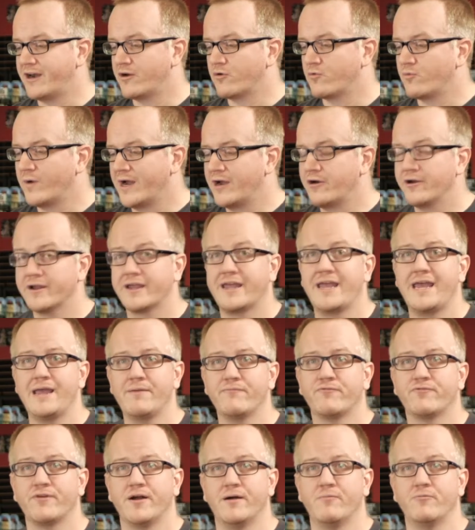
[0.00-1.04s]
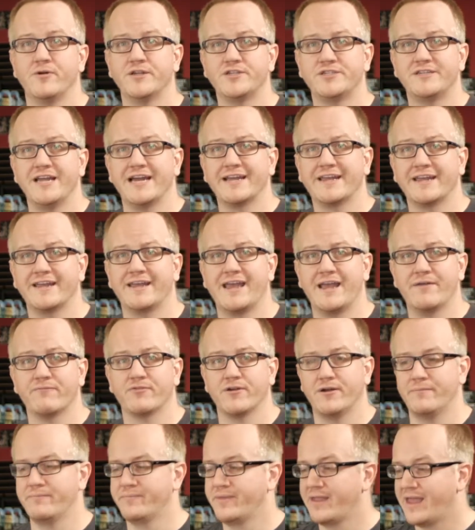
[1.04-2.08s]
matter where it came from, which deck it came
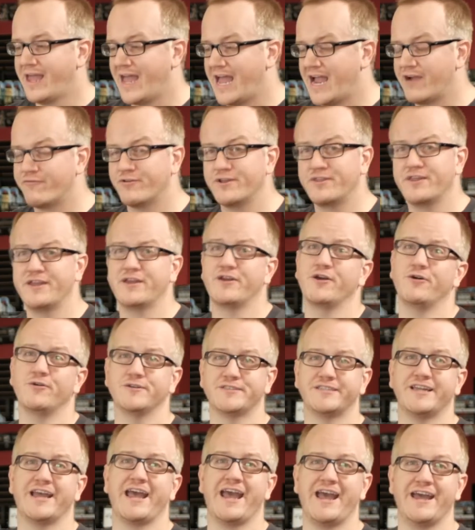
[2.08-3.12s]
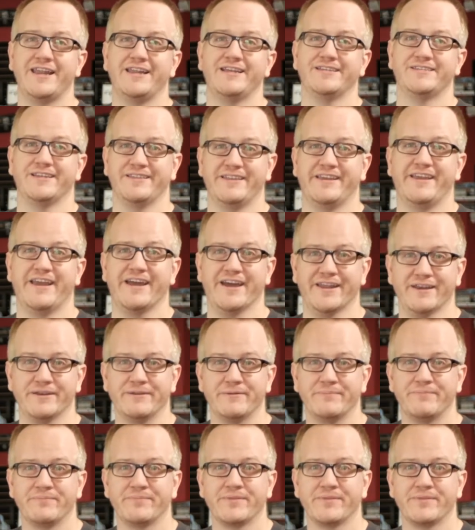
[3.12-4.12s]
from, everything goes to Hades in the end.